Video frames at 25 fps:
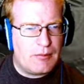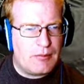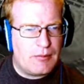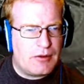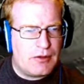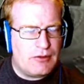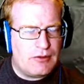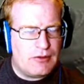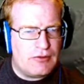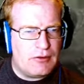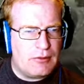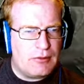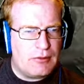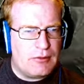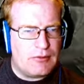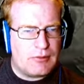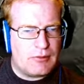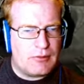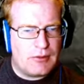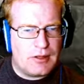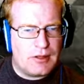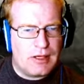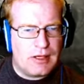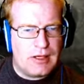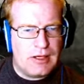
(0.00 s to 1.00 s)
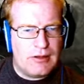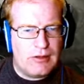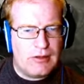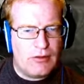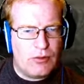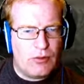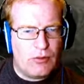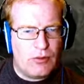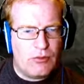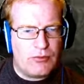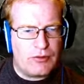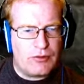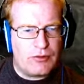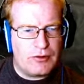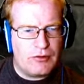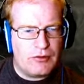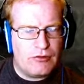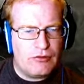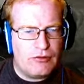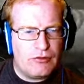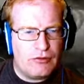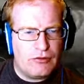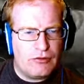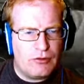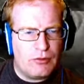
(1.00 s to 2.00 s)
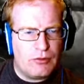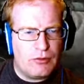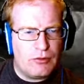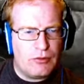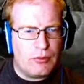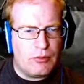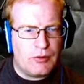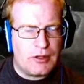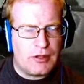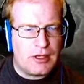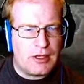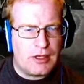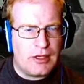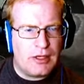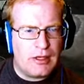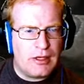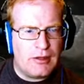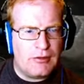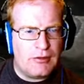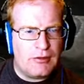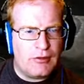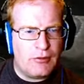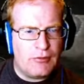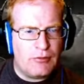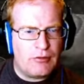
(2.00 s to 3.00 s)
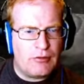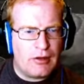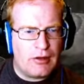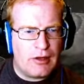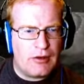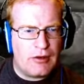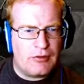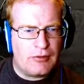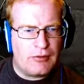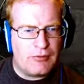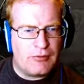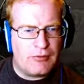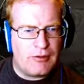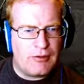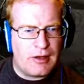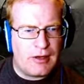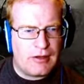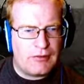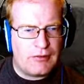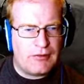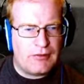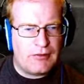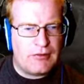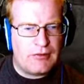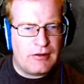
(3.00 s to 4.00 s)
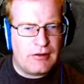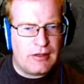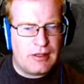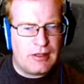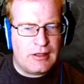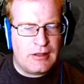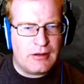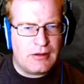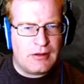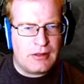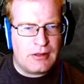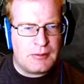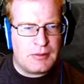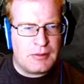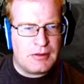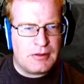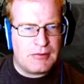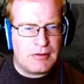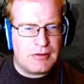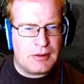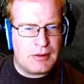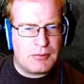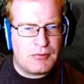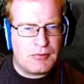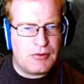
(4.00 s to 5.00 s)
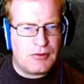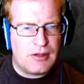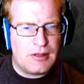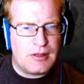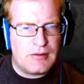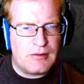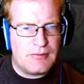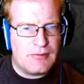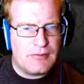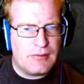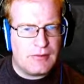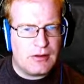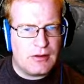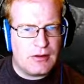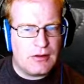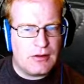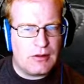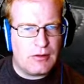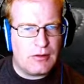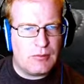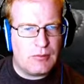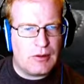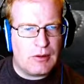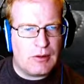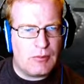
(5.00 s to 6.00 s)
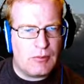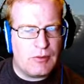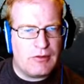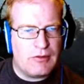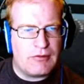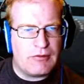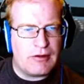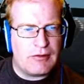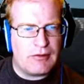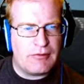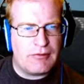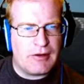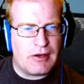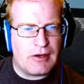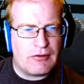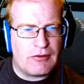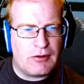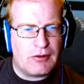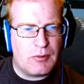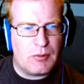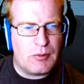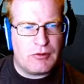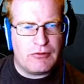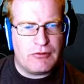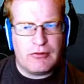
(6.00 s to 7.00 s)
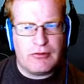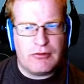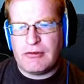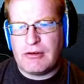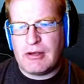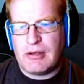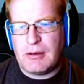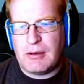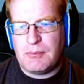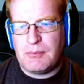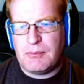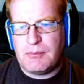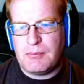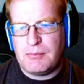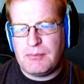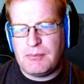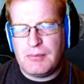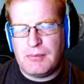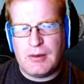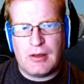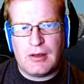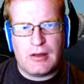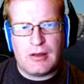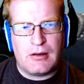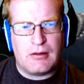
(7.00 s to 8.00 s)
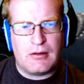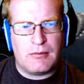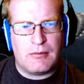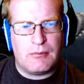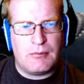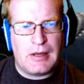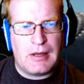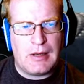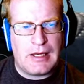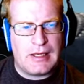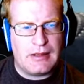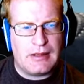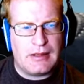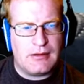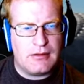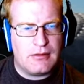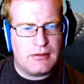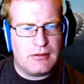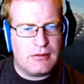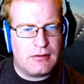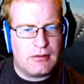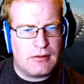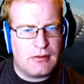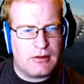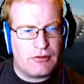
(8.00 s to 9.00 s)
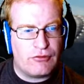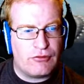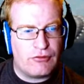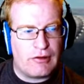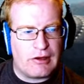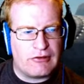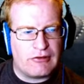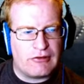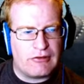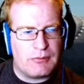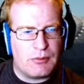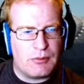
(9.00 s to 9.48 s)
we're going to do is we're going to head over to work on those other factories that need a little bit of an upgrade. Uh, well, one's not a factory. One's just a uh, mine extraction